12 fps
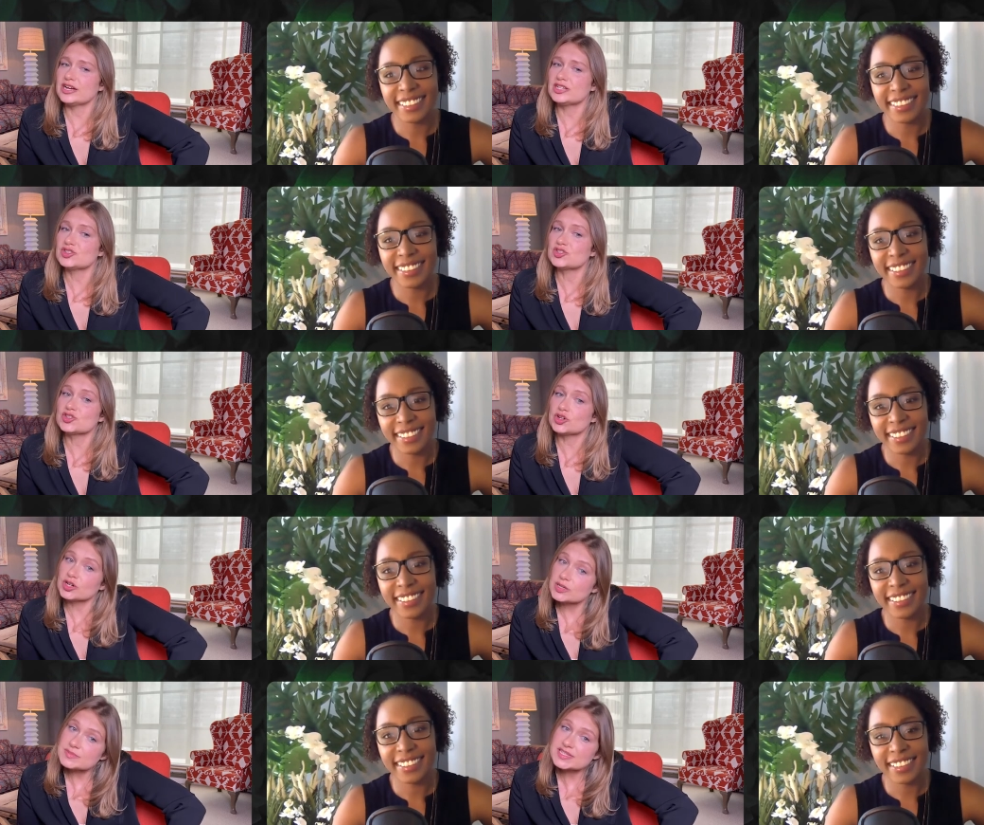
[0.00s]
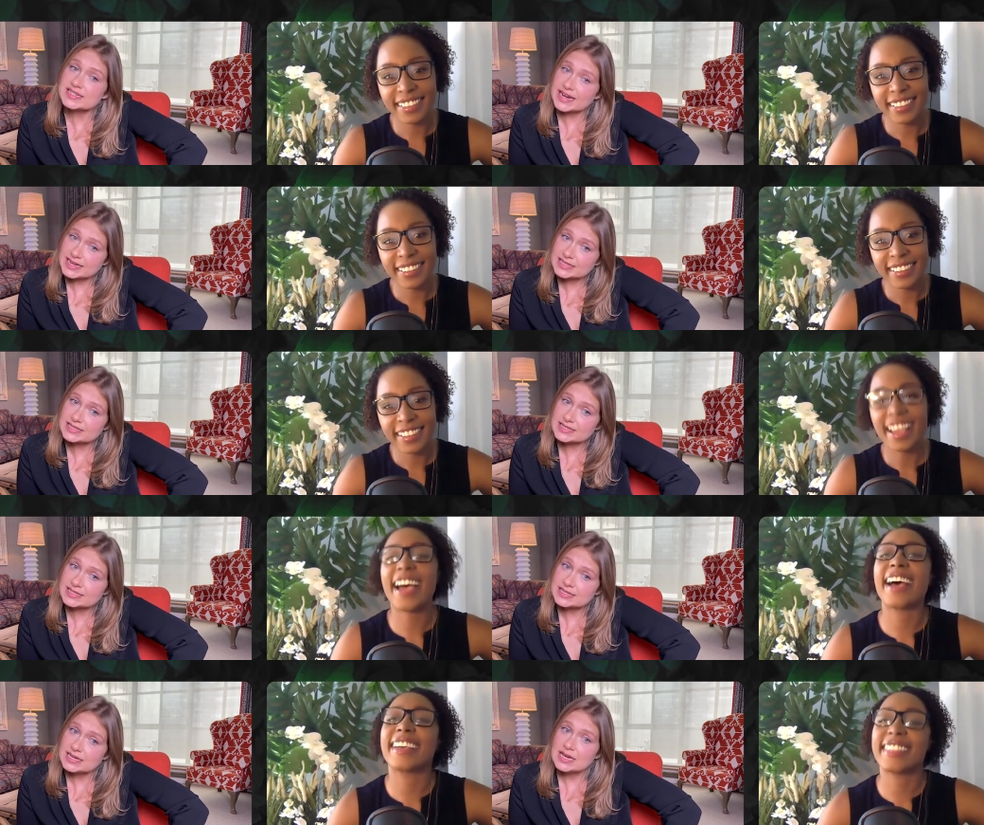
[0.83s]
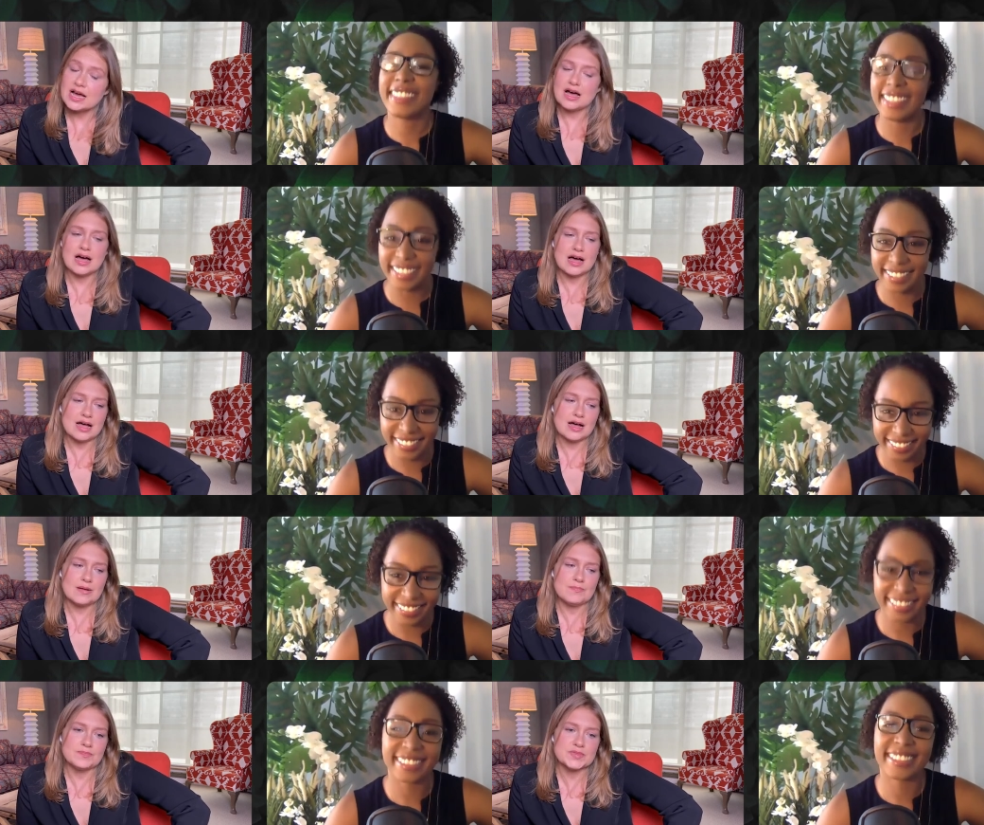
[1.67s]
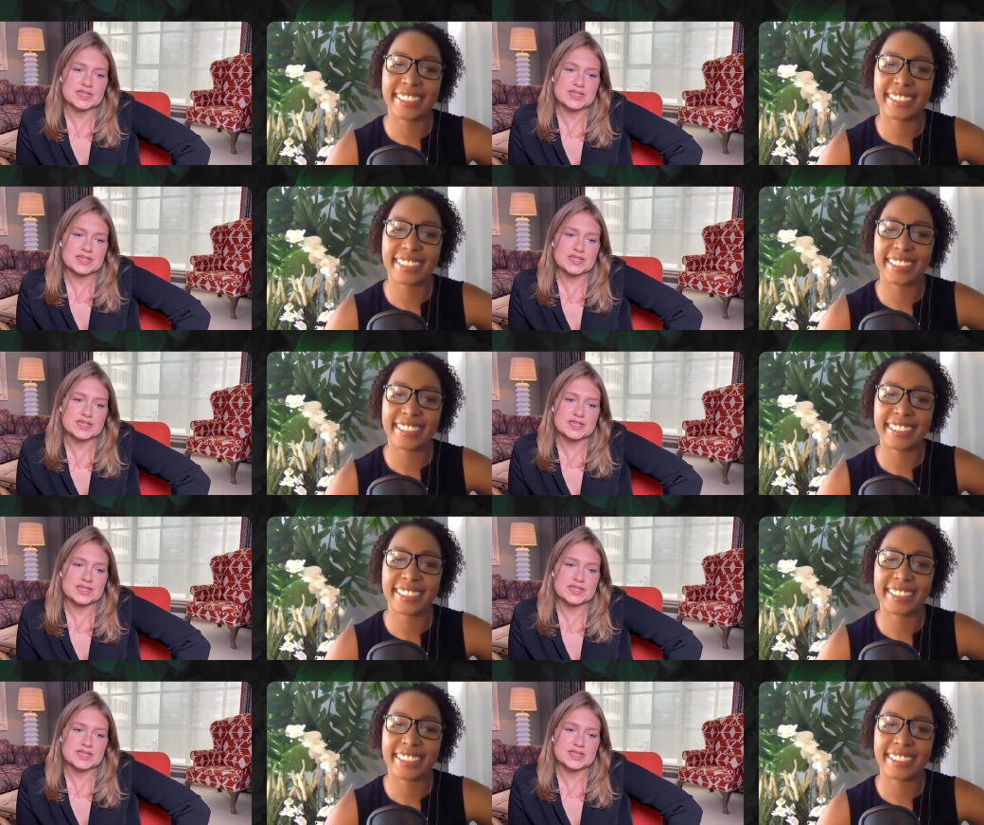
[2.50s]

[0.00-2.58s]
Speaker 1: circumstance um,